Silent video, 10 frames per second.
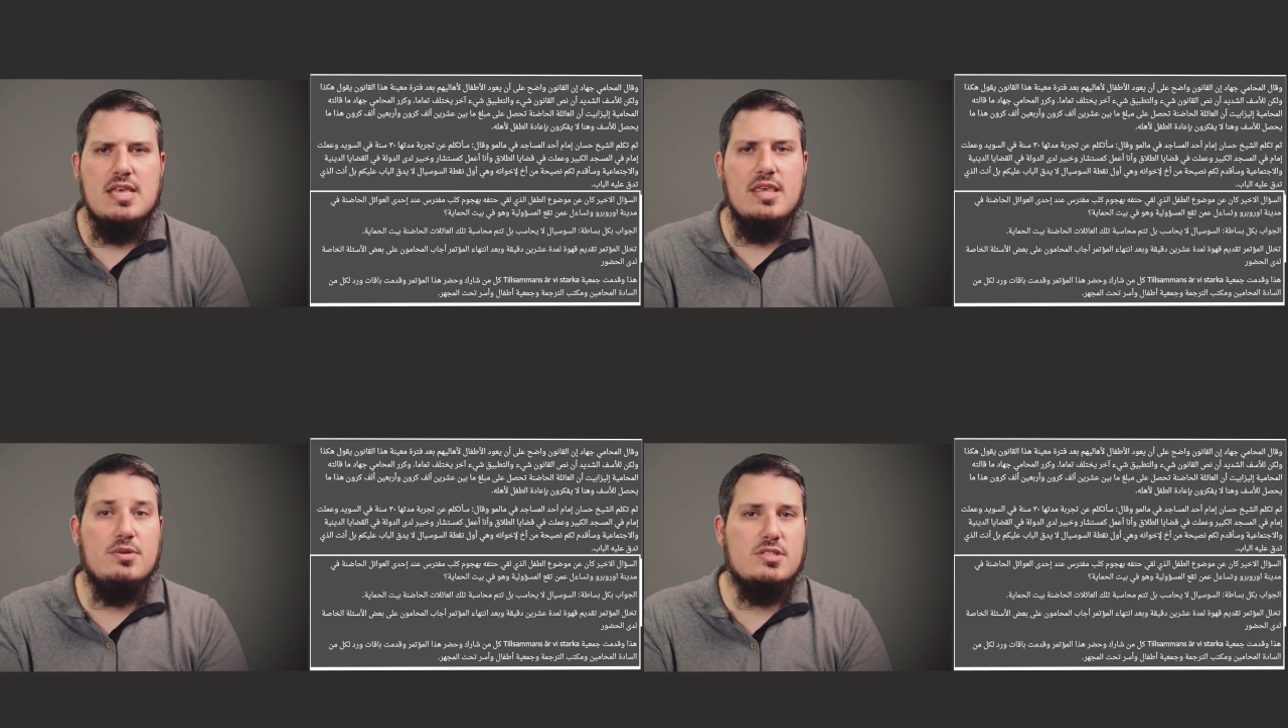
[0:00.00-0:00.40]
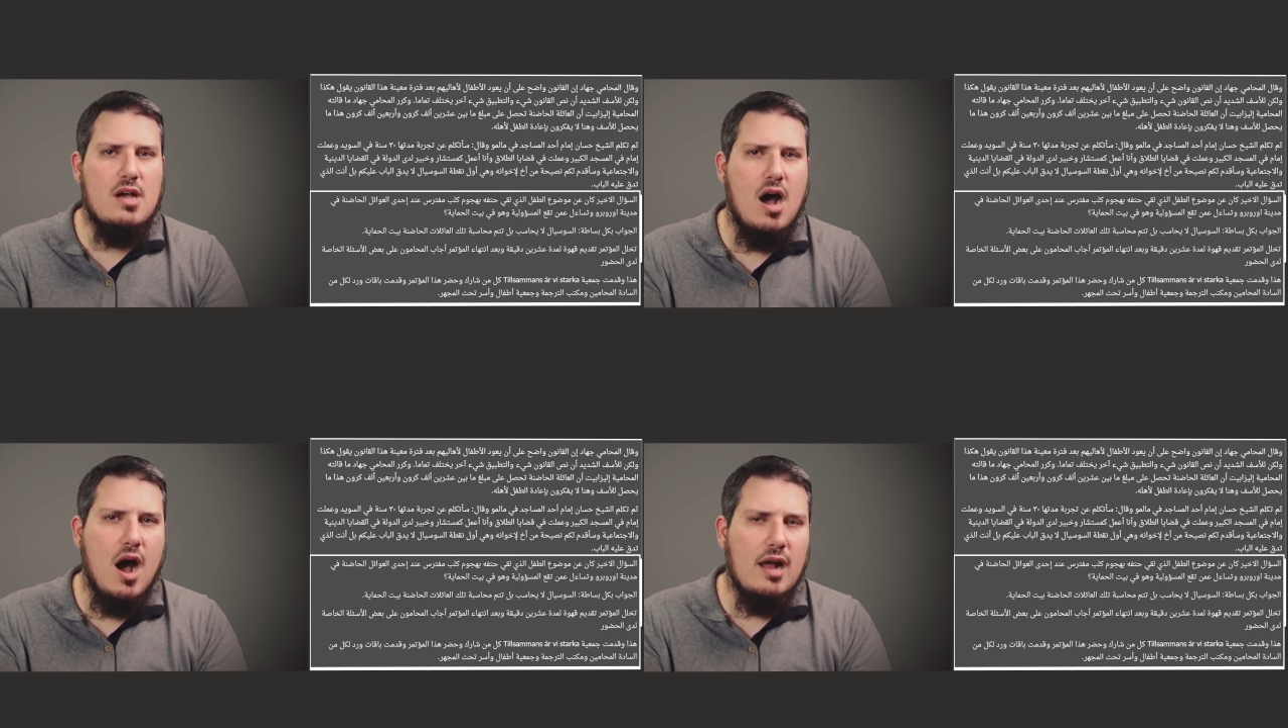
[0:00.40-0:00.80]
He was
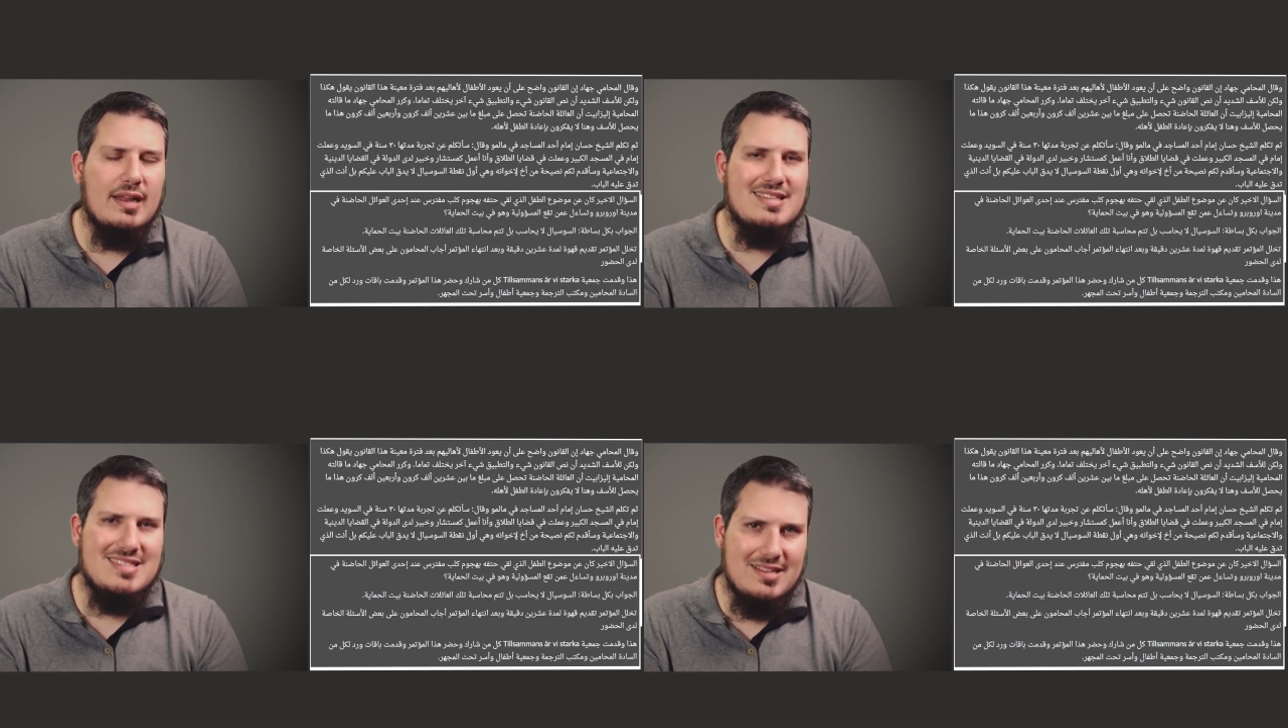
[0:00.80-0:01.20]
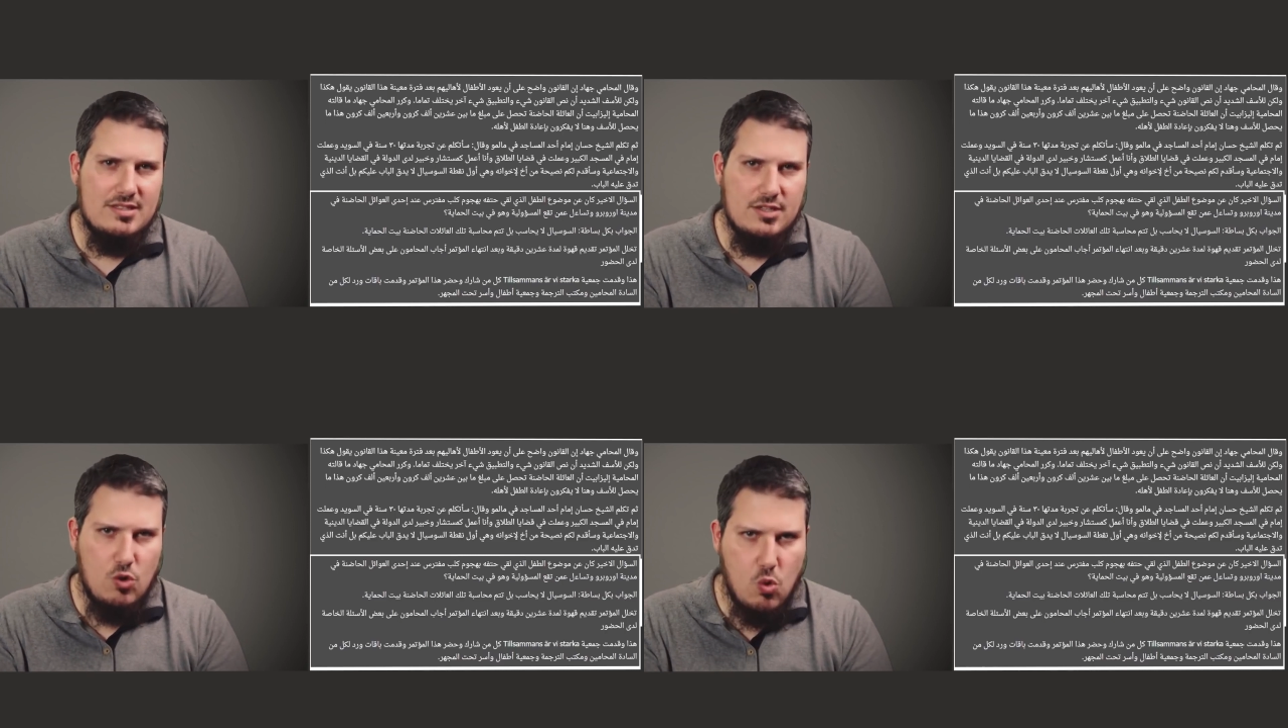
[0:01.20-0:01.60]
caught and sent
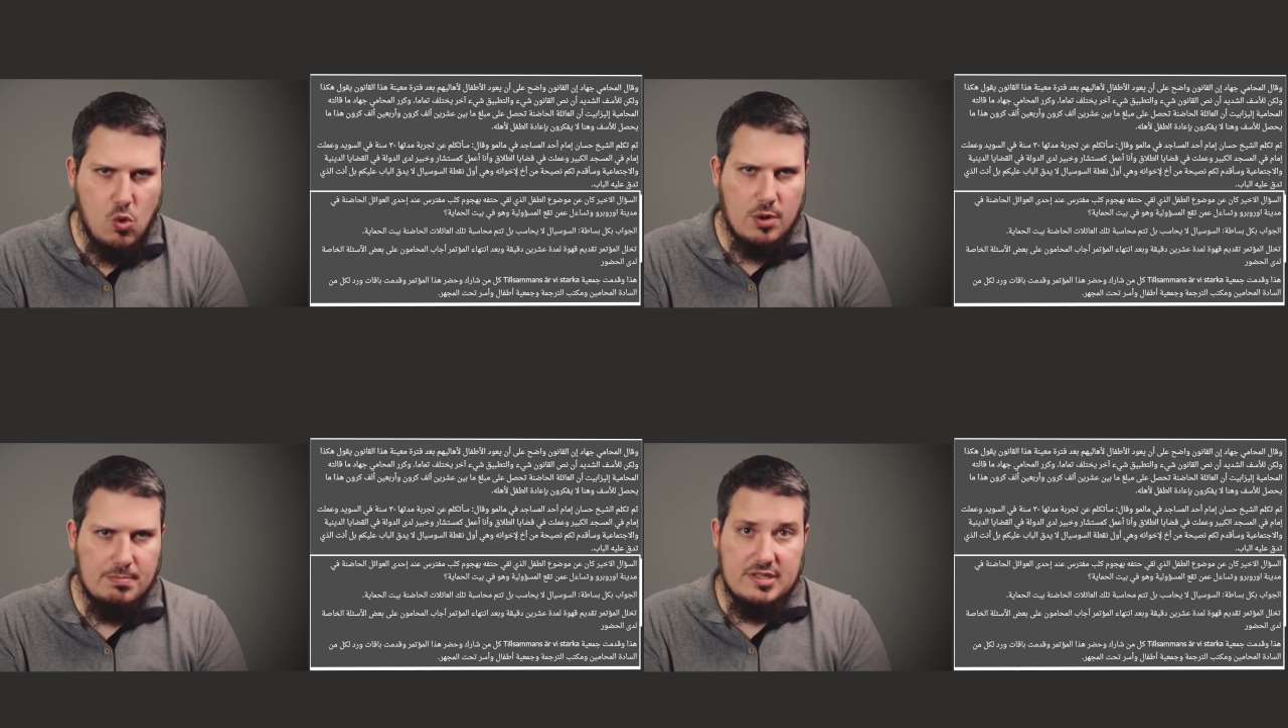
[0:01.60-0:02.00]
to court,